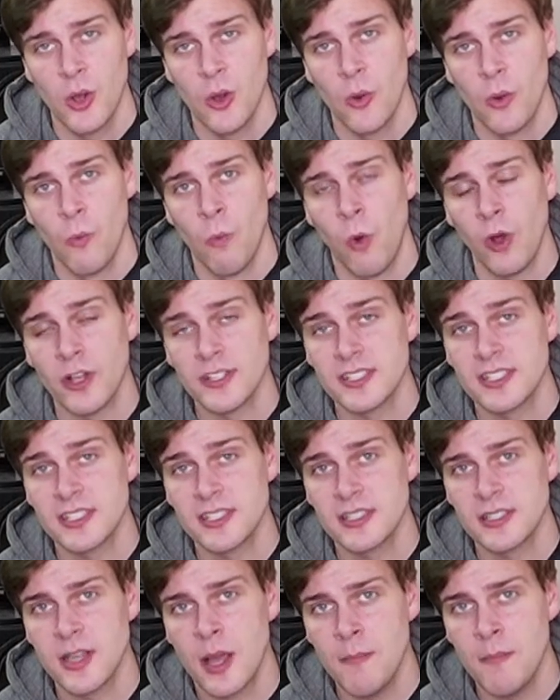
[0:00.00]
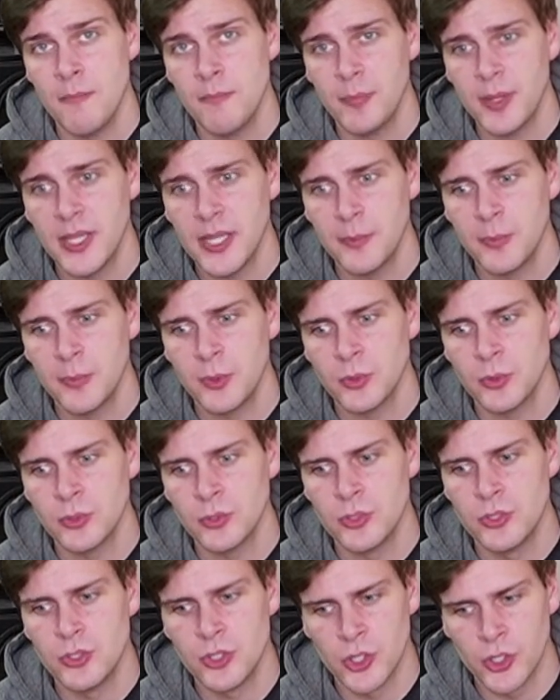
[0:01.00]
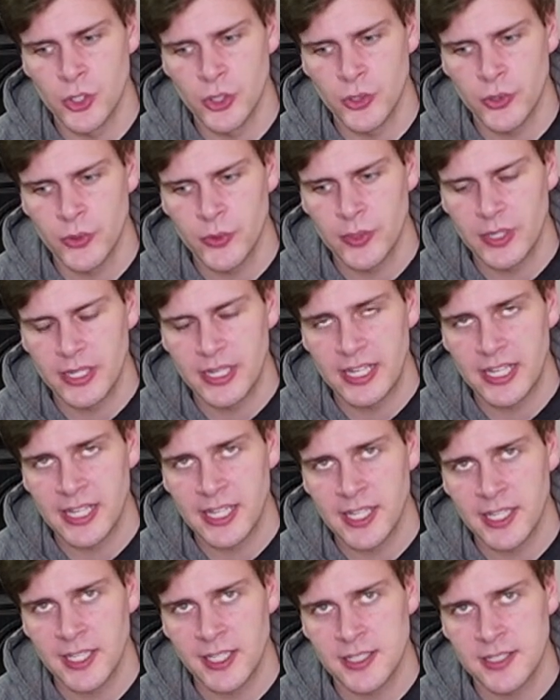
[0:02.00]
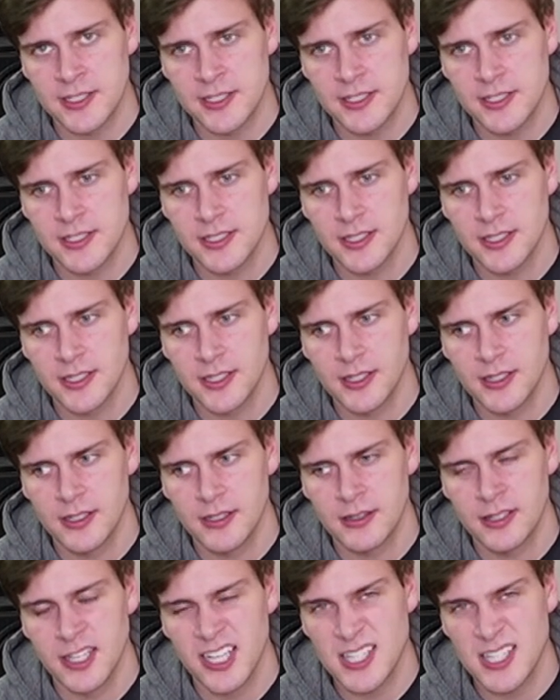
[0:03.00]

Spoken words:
What some people do is they